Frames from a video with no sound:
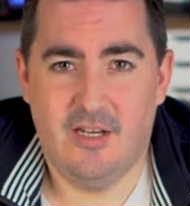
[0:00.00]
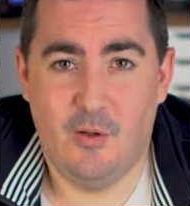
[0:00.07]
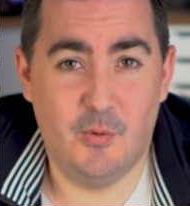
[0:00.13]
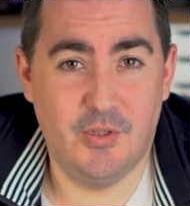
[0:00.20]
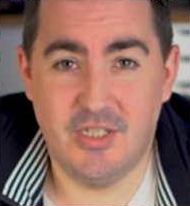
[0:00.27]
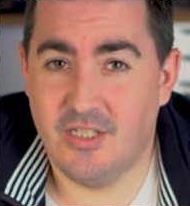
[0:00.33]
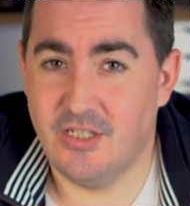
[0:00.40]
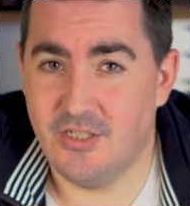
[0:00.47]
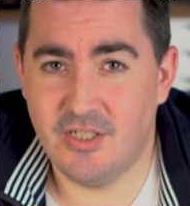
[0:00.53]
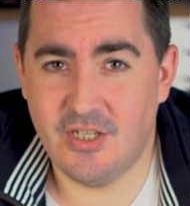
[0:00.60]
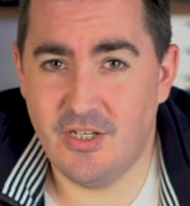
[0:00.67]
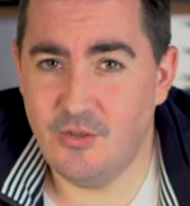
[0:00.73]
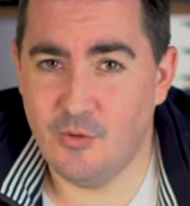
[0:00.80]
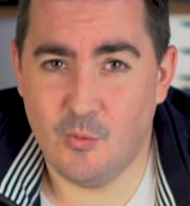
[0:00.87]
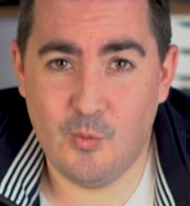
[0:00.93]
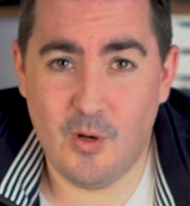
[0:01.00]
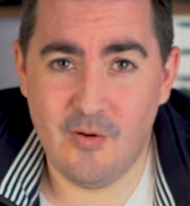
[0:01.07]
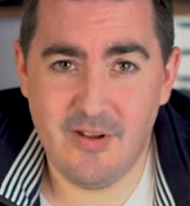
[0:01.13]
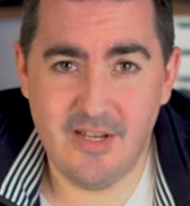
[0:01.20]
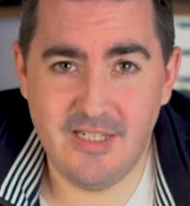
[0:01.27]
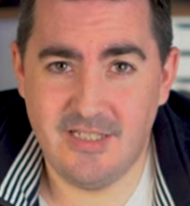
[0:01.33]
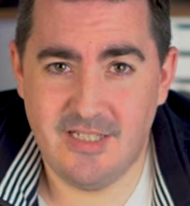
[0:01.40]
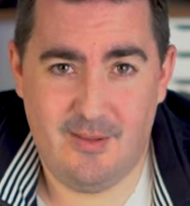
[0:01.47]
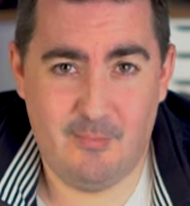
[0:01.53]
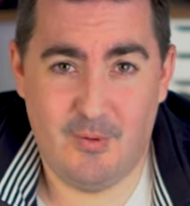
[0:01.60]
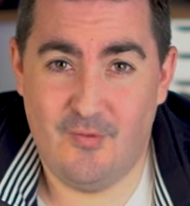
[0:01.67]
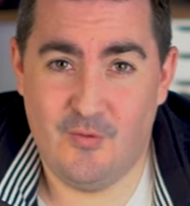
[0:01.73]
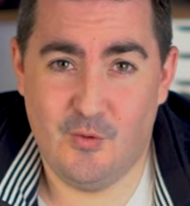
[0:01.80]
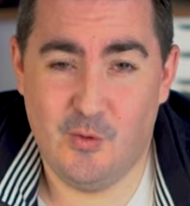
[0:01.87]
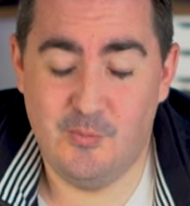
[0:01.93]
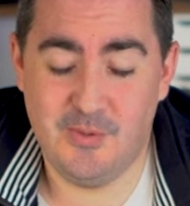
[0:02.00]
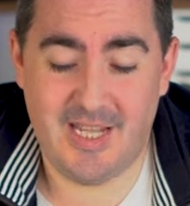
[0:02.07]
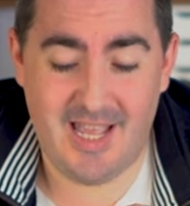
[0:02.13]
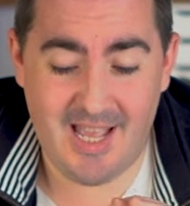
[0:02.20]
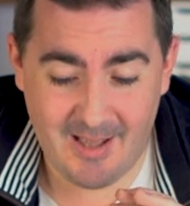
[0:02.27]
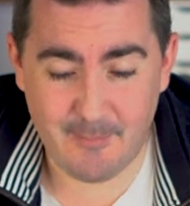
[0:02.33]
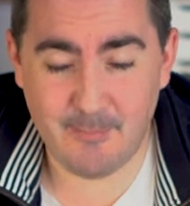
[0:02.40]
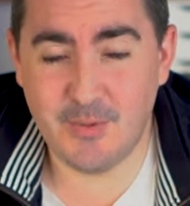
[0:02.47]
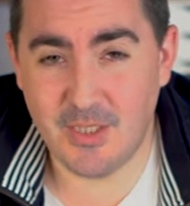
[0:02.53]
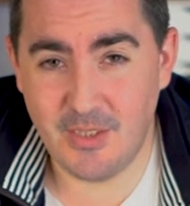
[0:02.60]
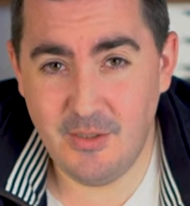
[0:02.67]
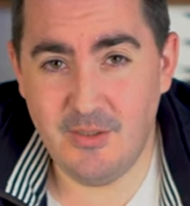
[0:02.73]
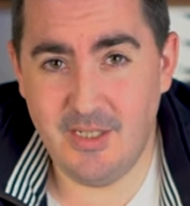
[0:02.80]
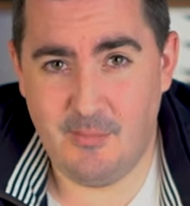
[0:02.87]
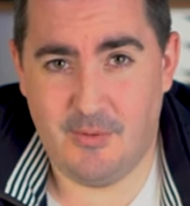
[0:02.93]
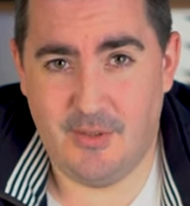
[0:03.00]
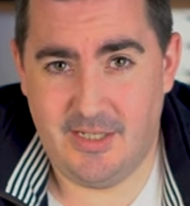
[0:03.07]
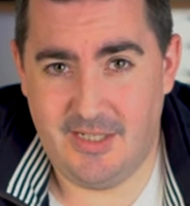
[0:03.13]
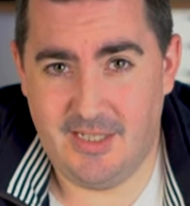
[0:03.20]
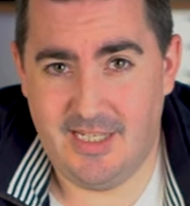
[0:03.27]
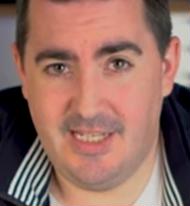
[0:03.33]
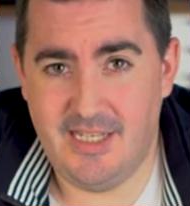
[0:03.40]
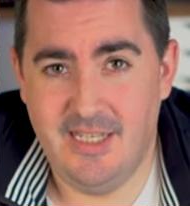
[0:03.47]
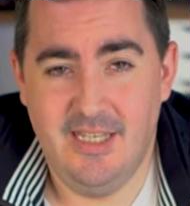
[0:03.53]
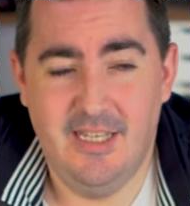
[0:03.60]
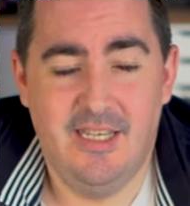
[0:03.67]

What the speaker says: I wasn't concerned or worried. It performed absolutely brilliantly.